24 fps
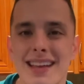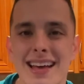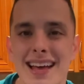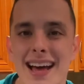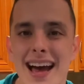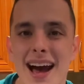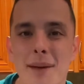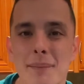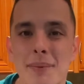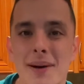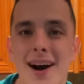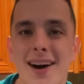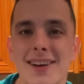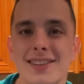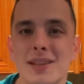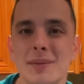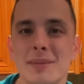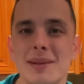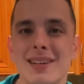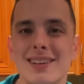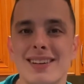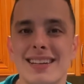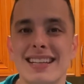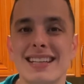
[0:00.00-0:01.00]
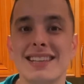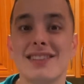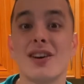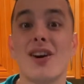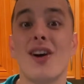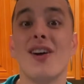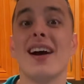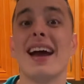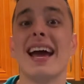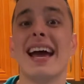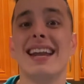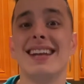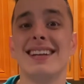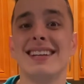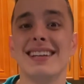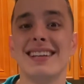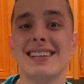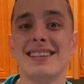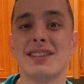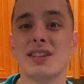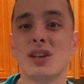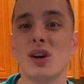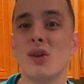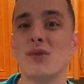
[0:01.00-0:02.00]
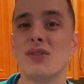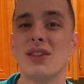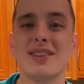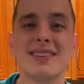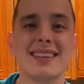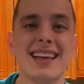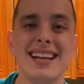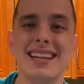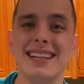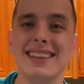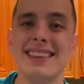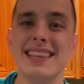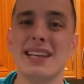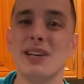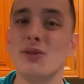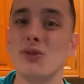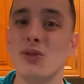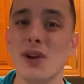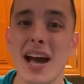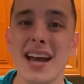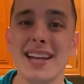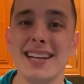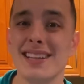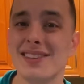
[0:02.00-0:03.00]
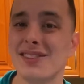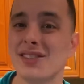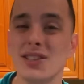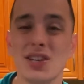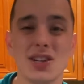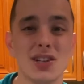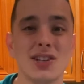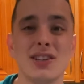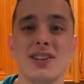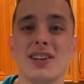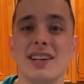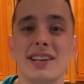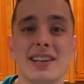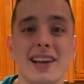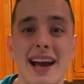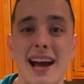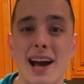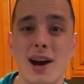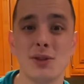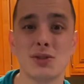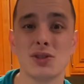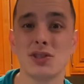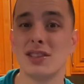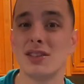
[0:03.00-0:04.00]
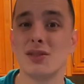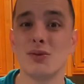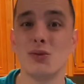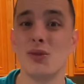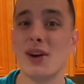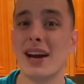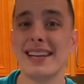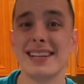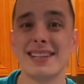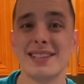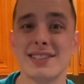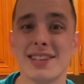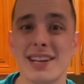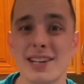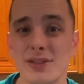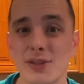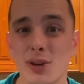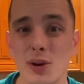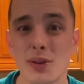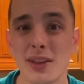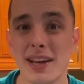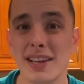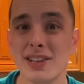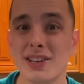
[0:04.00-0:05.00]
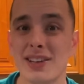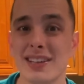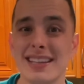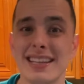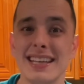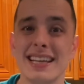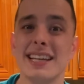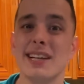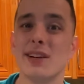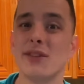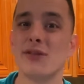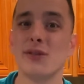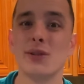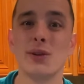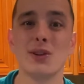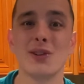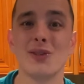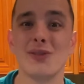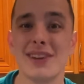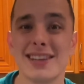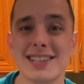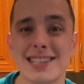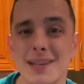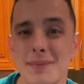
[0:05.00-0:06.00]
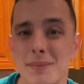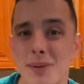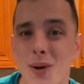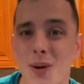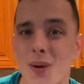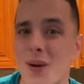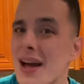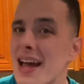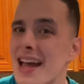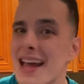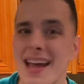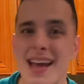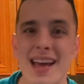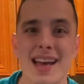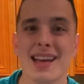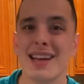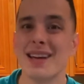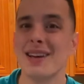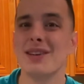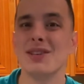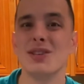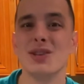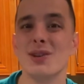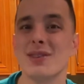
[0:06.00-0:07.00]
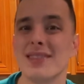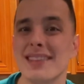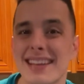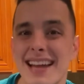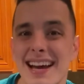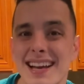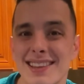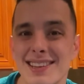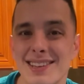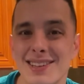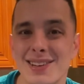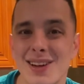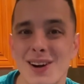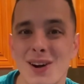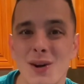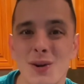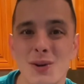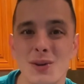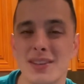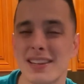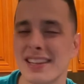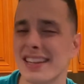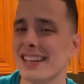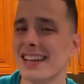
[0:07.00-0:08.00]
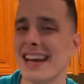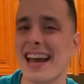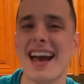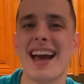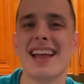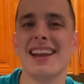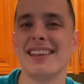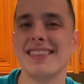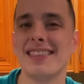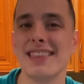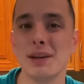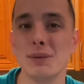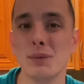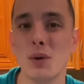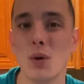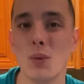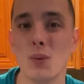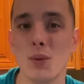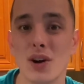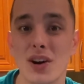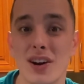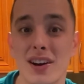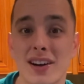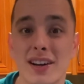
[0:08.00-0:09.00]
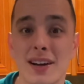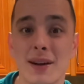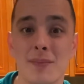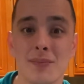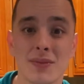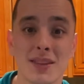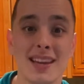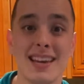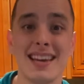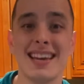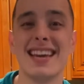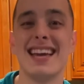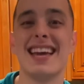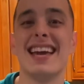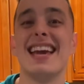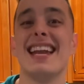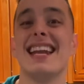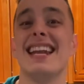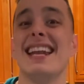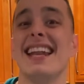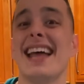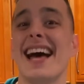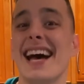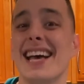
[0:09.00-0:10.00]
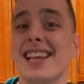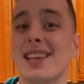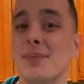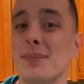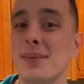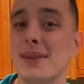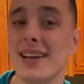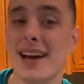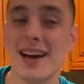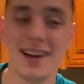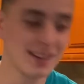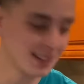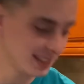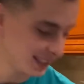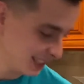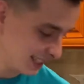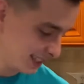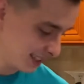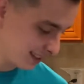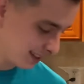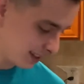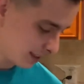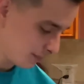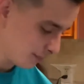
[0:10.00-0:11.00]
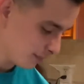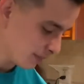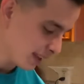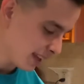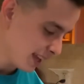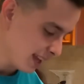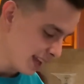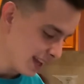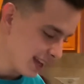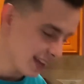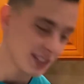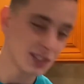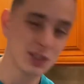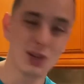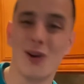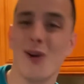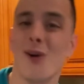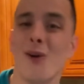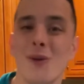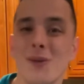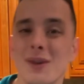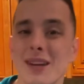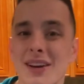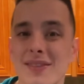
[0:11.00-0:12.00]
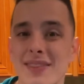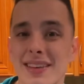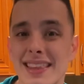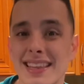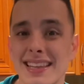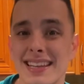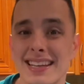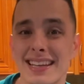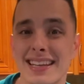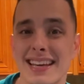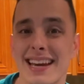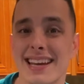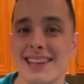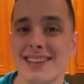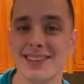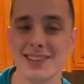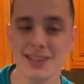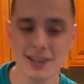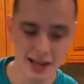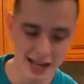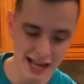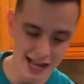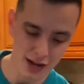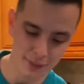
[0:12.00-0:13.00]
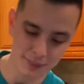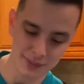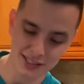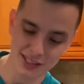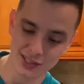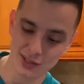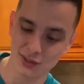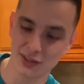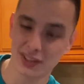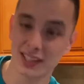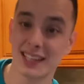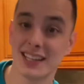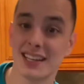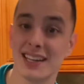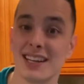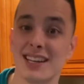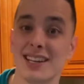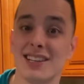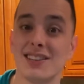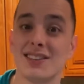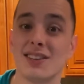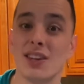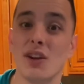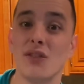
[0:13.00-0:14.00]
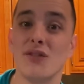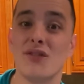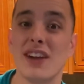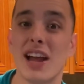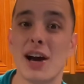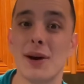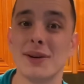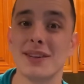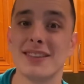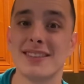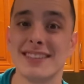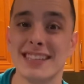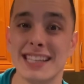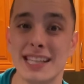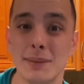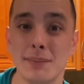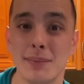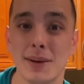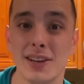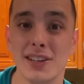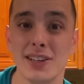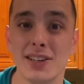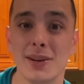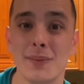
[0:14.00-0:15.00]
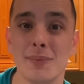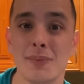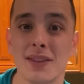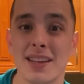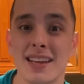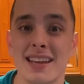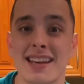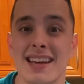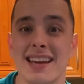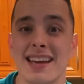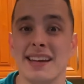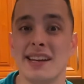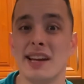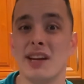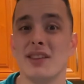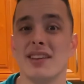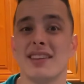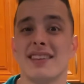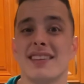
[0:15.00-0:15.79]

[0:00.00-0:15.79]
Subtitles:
Possibilities are endless, so if there's anything red and circular in your house or just red in general that you could eat, a fruit or vegetable, use it as a nose, anything will work. And last but not least, to hold everything together, I'll be using sunflower seed butter. Now this is